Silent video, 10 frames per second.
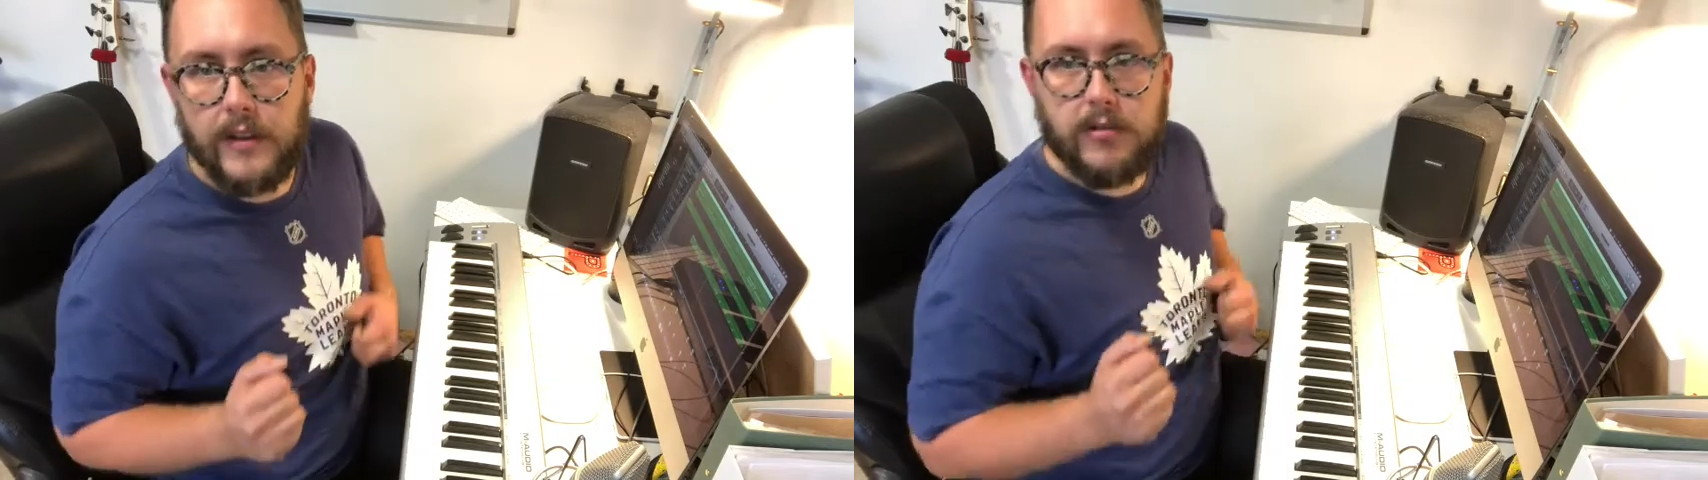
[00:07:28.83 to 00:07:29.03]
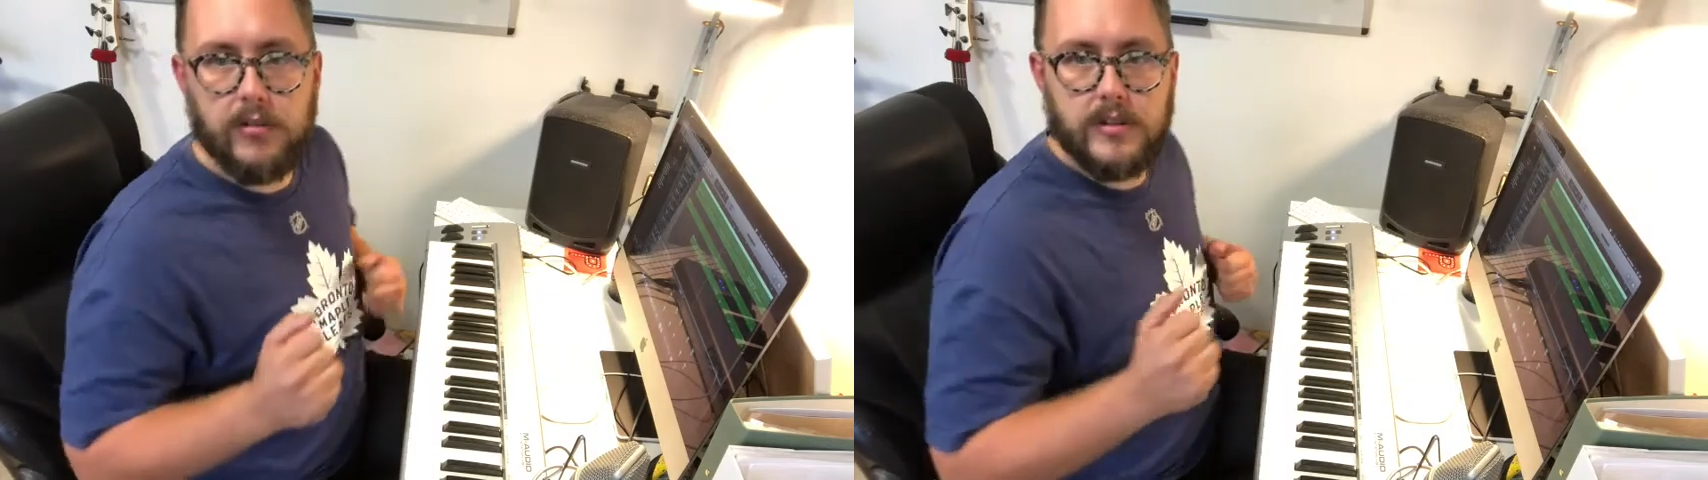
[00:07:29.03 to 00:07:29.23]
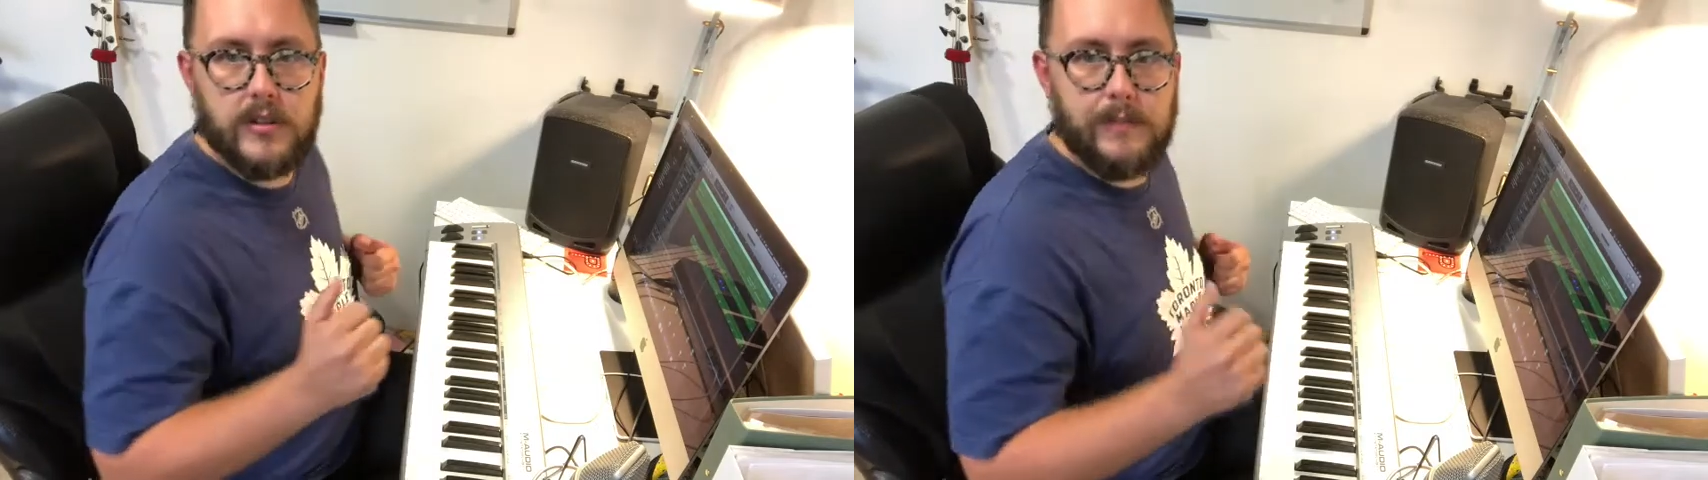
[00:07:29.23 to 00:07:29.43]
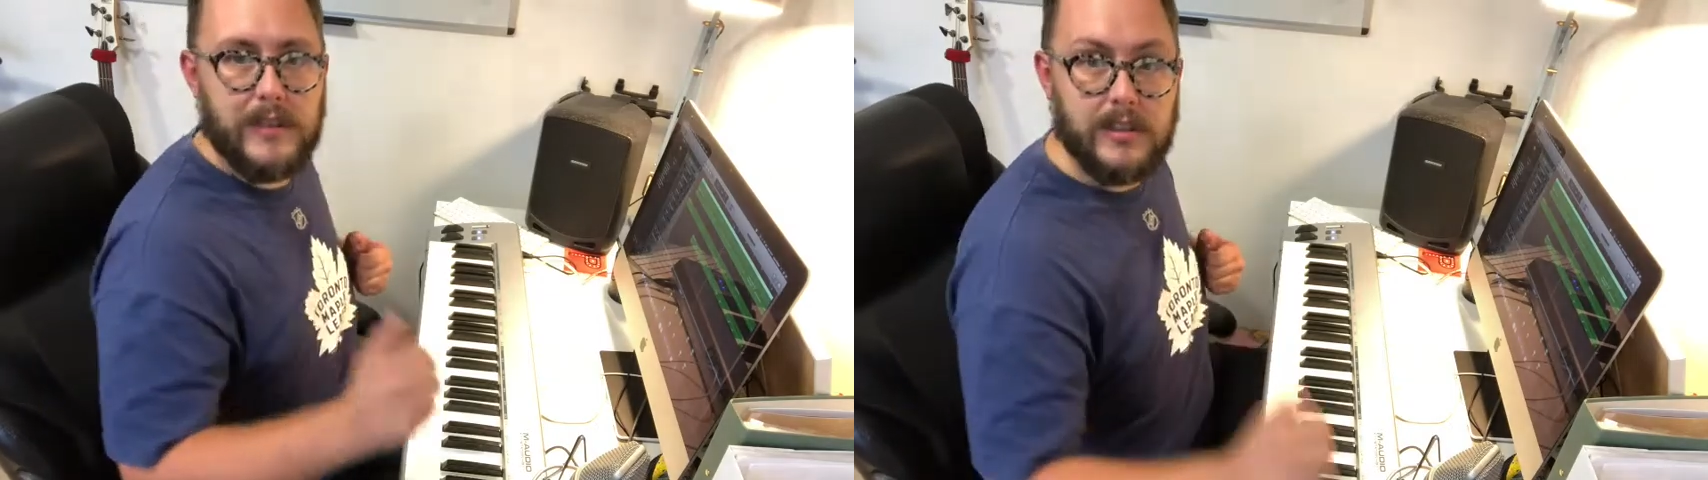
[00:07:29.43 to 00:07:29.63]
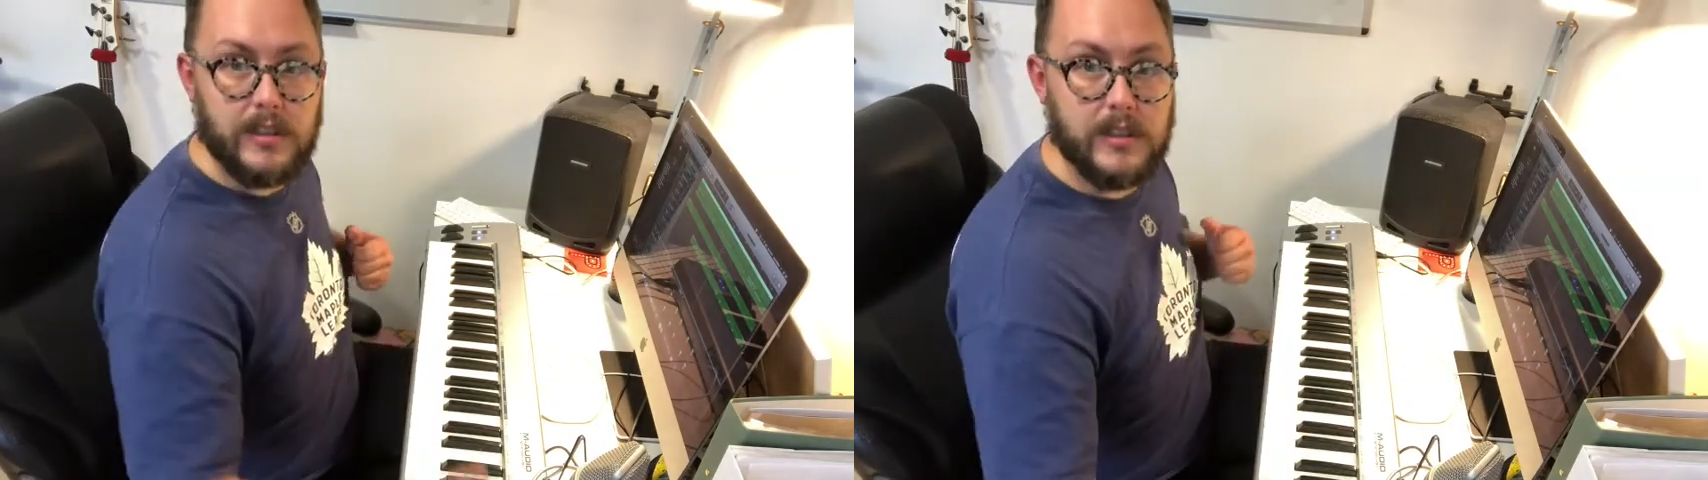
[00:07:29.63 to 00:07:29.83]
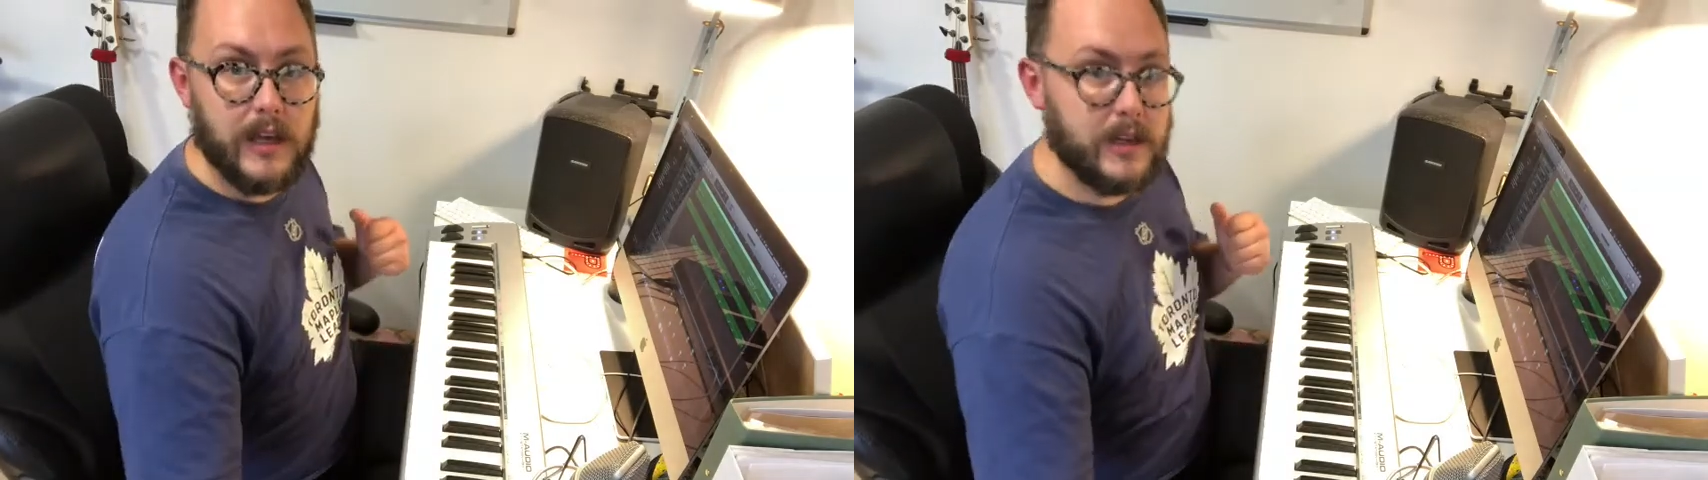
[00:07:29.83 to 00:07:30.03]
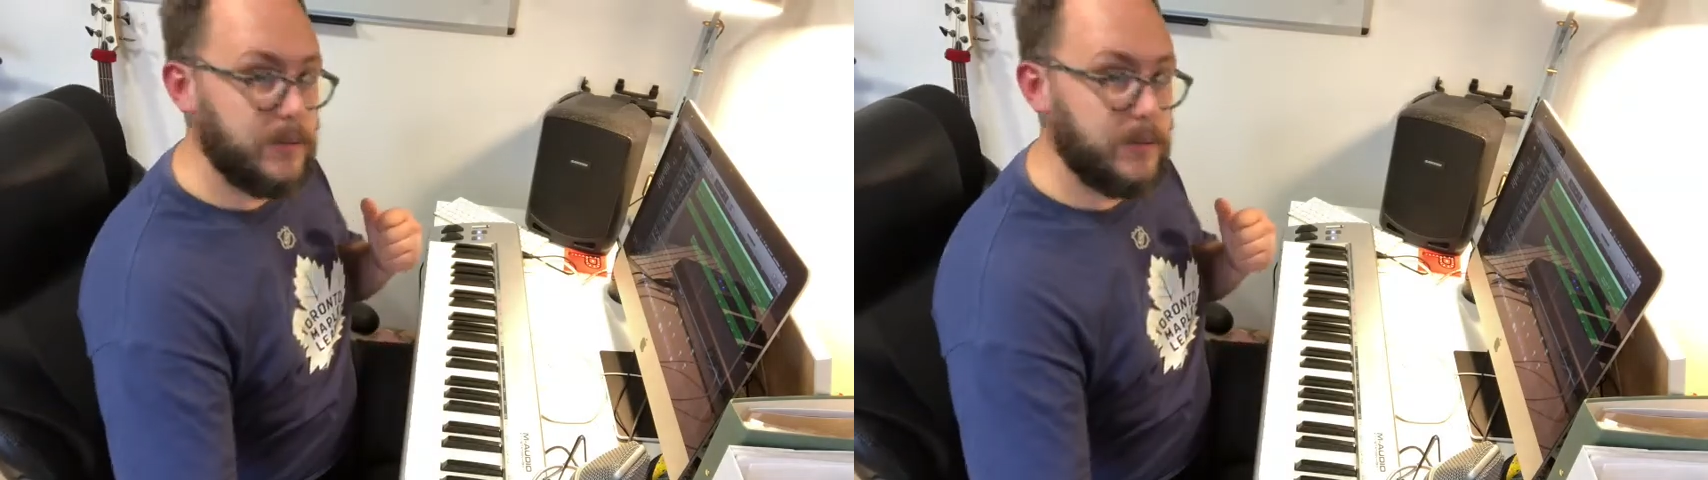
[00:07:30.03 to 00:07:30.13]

across the beach that could